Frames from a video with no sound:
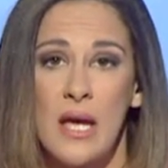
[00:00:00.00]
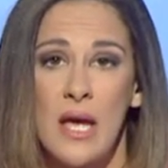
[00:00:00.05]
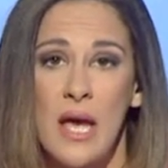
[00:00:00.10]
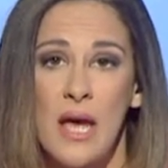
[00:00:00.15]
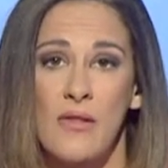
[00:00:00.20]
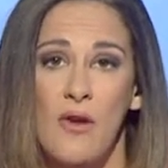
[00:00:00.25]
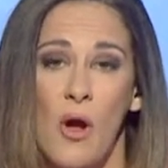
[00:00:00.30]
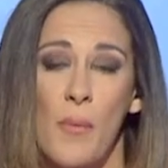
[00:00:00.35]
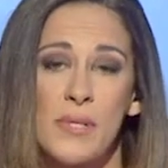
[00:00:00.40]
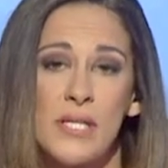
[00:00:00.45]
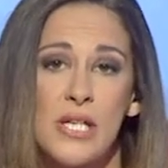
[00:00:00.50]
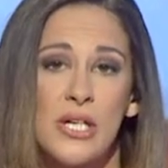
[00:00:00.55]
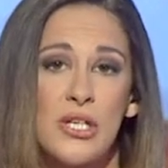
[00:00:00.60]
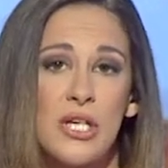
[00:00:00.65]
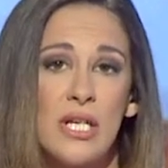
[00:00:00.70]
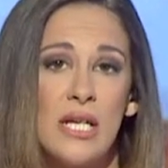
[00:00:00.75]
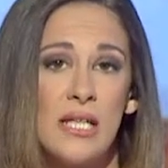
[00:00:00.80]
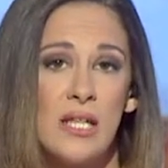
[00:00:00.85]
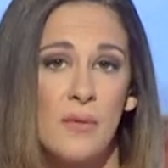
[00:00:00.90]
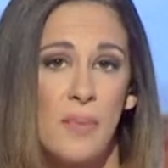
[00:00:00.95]
The
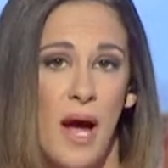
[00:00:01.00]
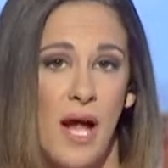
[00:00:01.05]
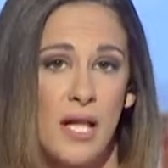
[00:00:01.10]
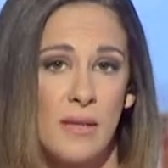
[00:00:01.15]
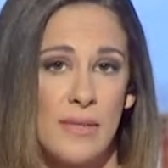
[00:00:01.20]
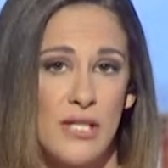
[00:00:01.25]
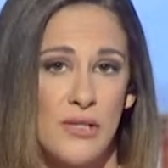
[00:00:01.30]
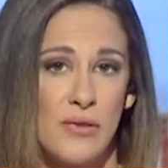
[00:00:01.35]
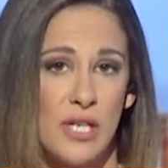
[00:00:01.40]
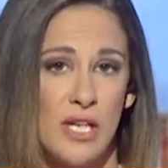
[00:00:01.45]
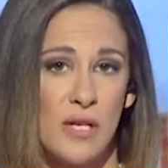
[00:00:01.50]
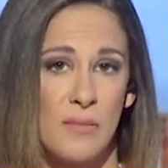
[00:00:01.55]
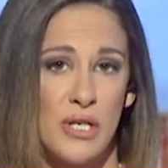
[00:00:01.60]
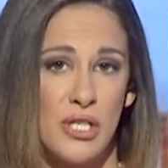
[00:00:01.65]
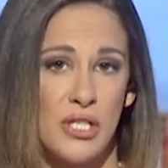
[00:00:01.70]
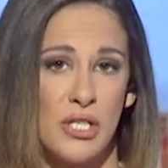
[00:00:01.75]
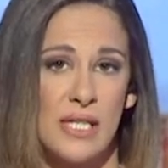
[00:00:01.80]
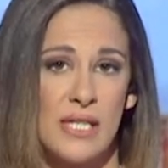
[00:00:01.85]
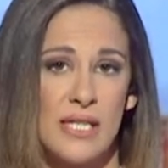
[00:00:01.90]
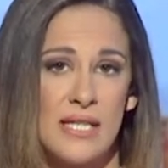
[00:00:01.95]
opposition in the Parliamentary
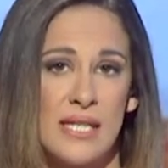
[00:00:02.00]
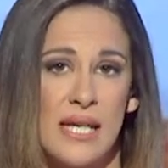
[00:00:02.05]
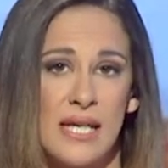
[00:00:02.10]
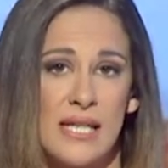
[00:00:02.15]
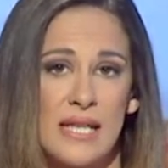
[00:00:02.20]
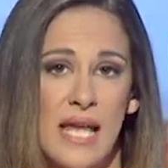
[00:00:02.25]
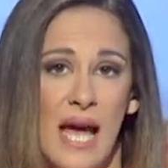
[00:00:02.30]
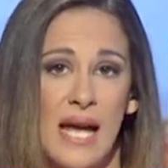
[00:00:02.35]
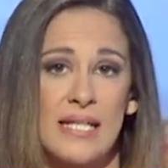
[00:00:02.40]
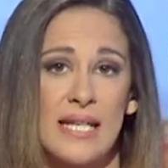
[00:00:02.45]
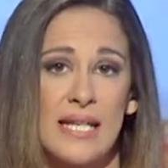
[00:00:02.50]
Commission said that